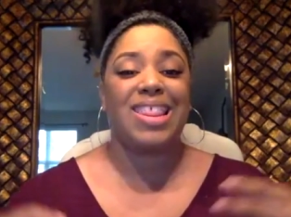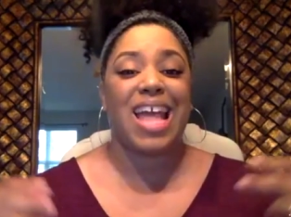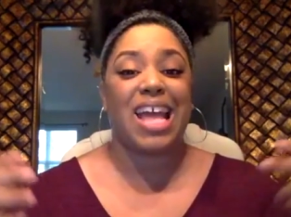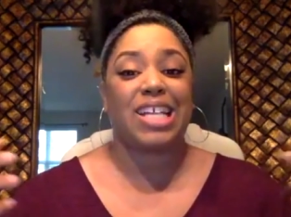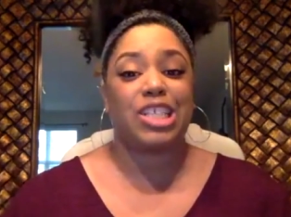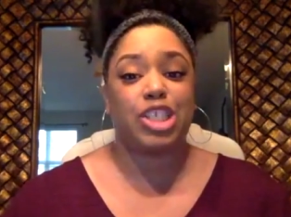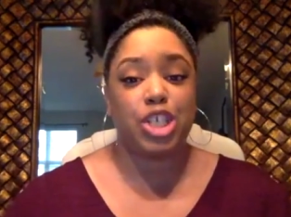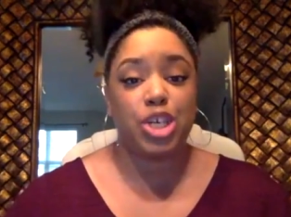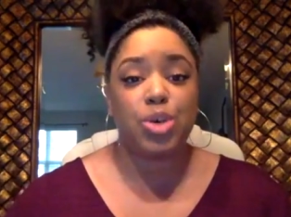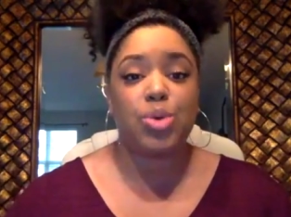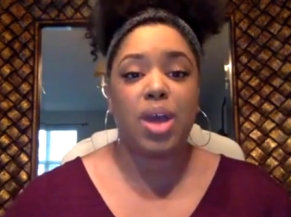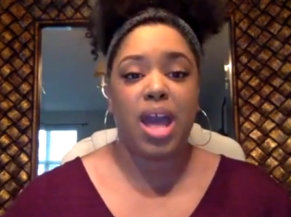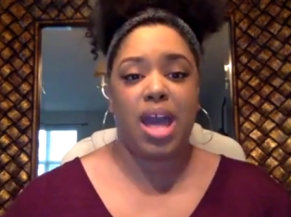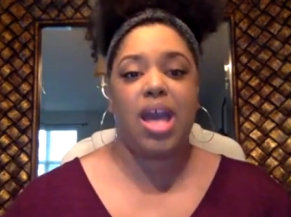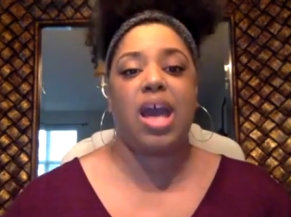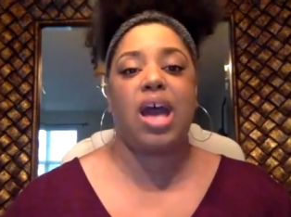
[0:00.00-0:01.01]
do
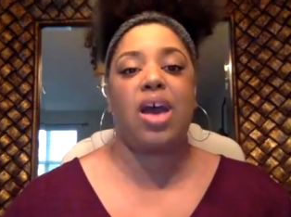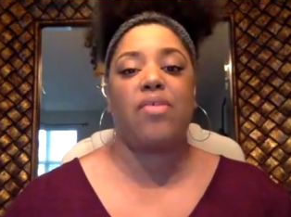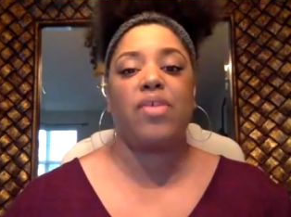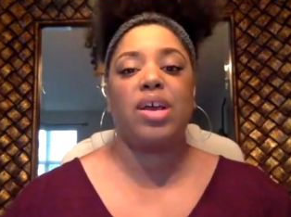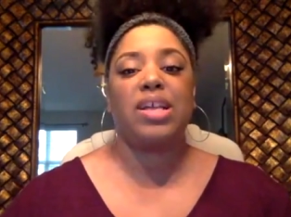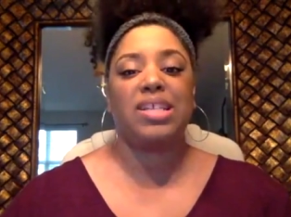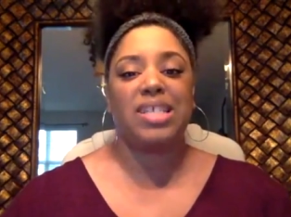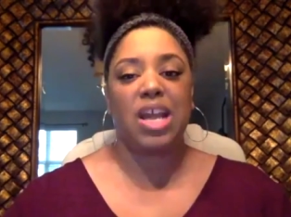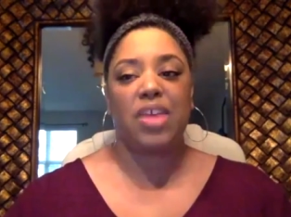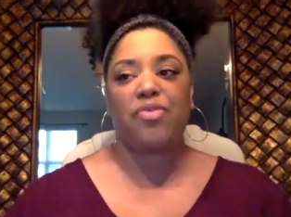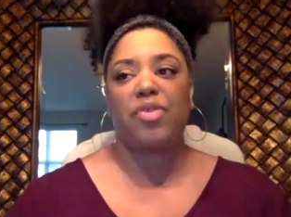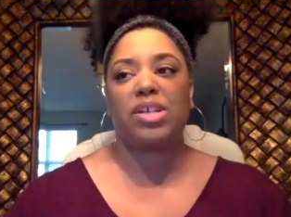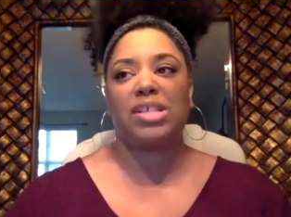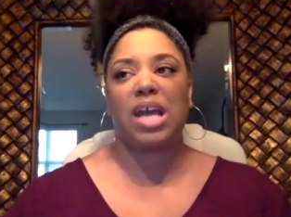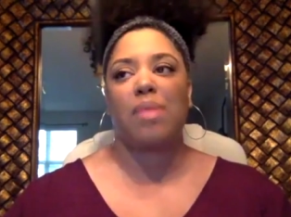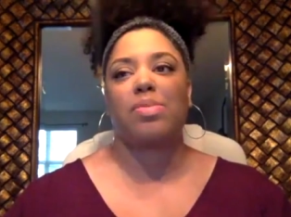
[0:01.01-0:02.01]
have
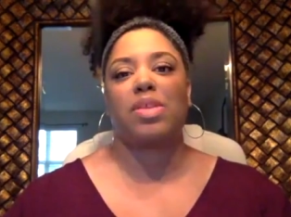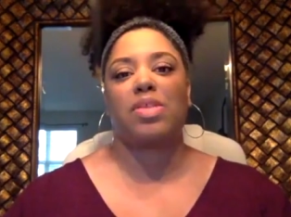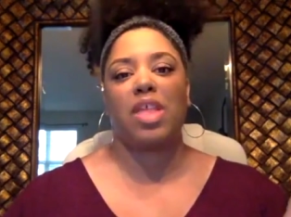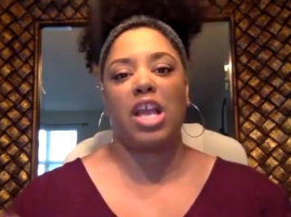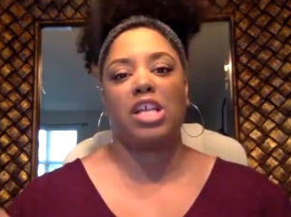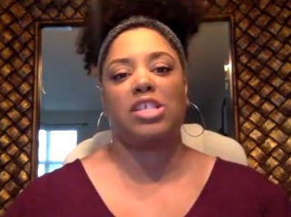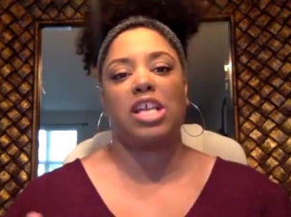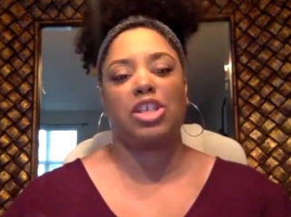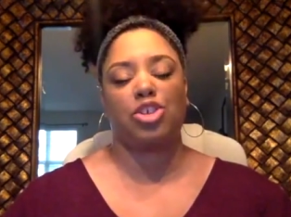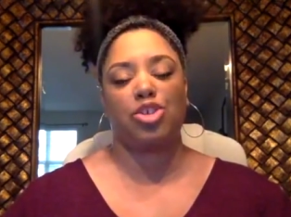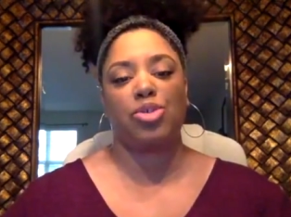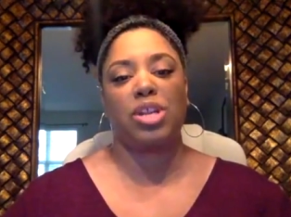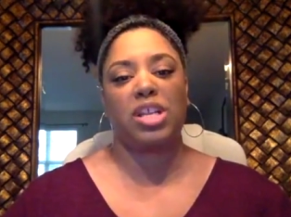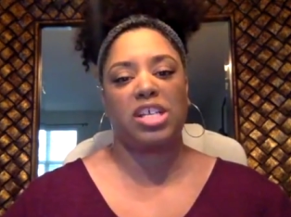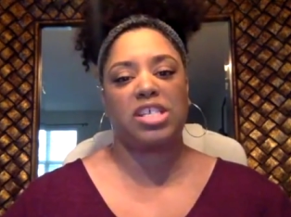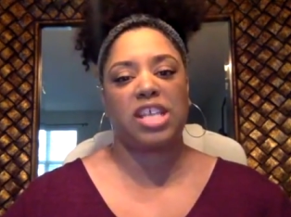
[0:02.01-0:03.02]
different types of things that you
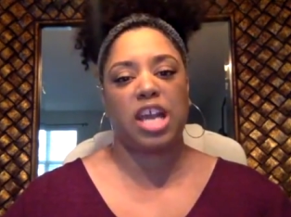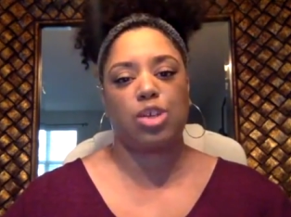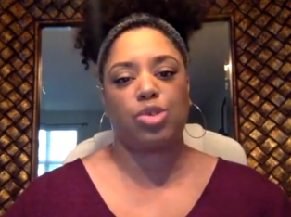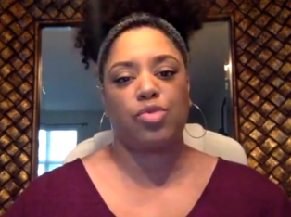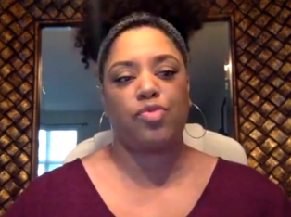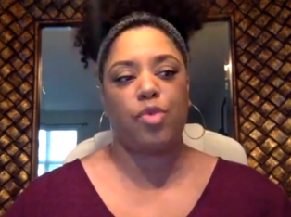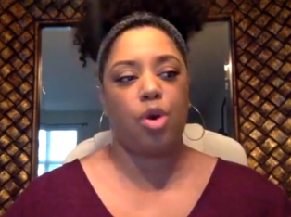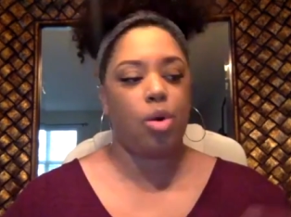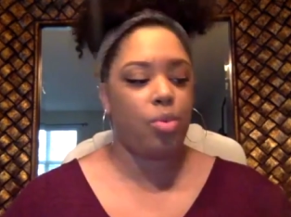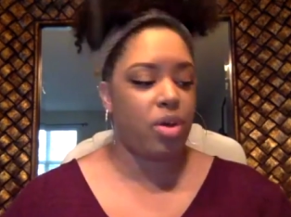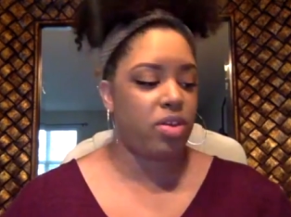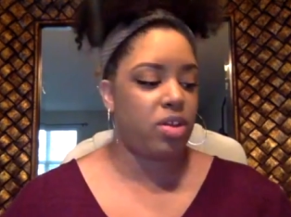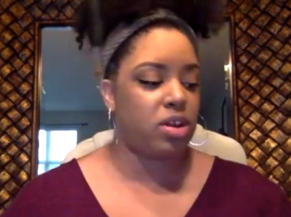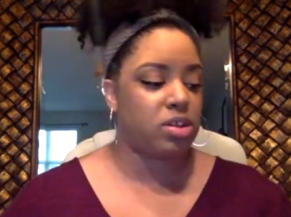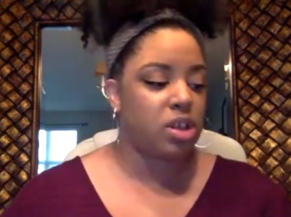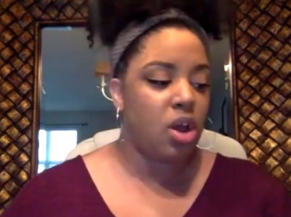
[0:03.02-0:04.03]
need to schedule for, whether
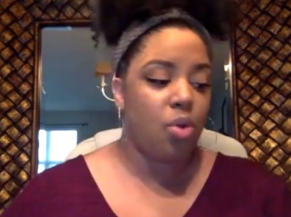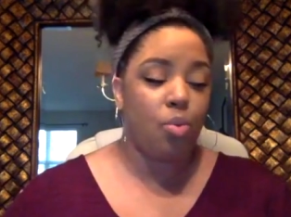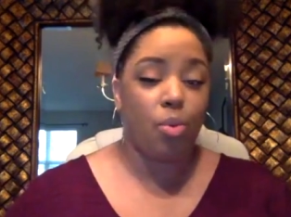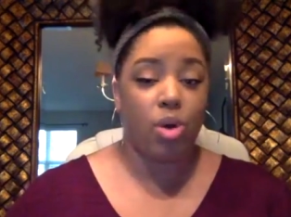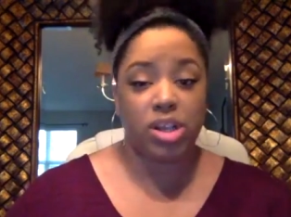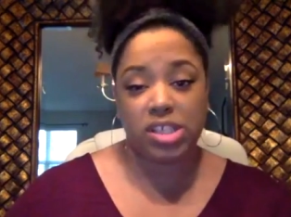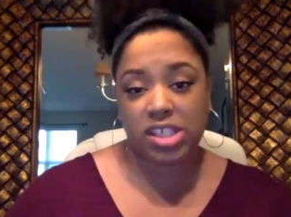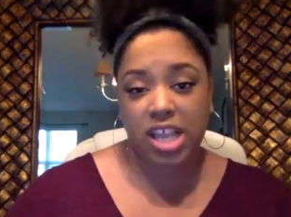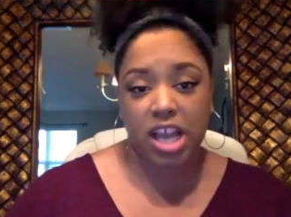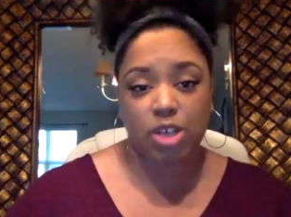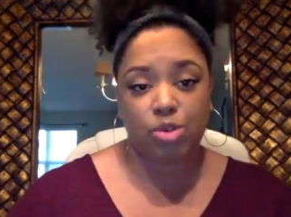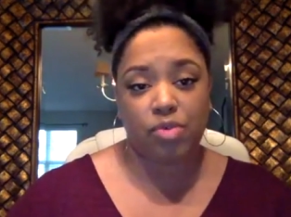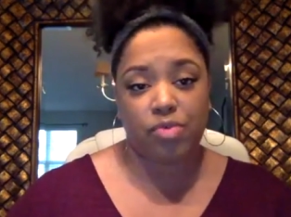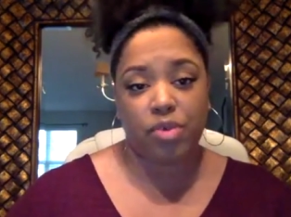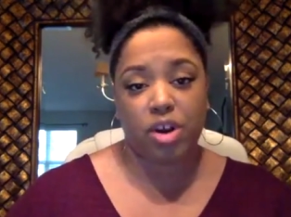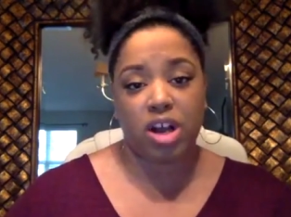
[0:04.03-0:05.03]
there's one
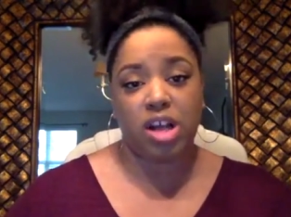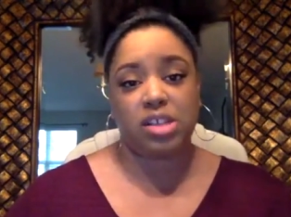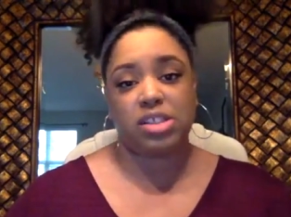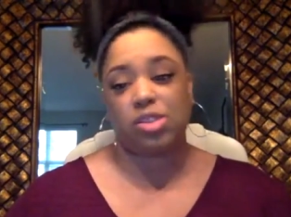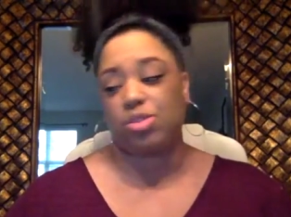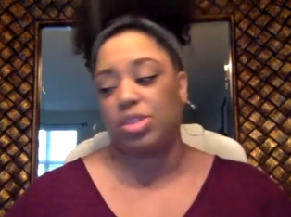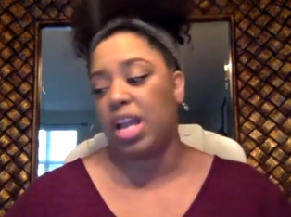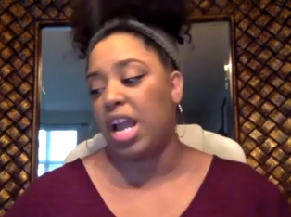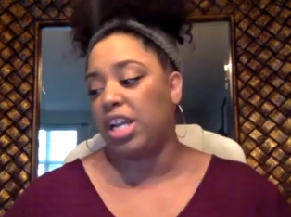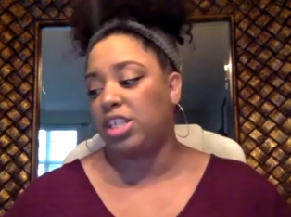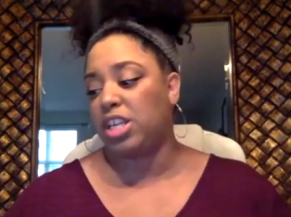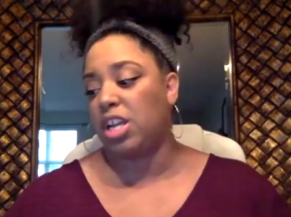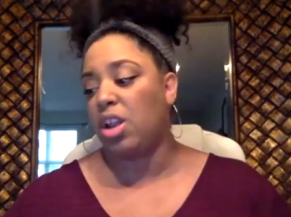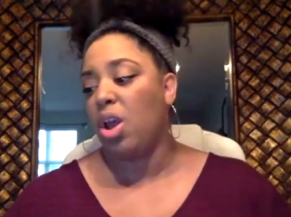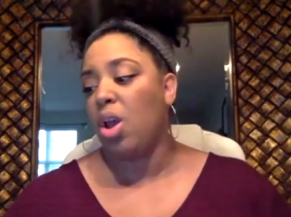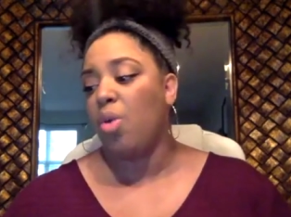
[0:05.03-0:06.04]
schedule for consultation,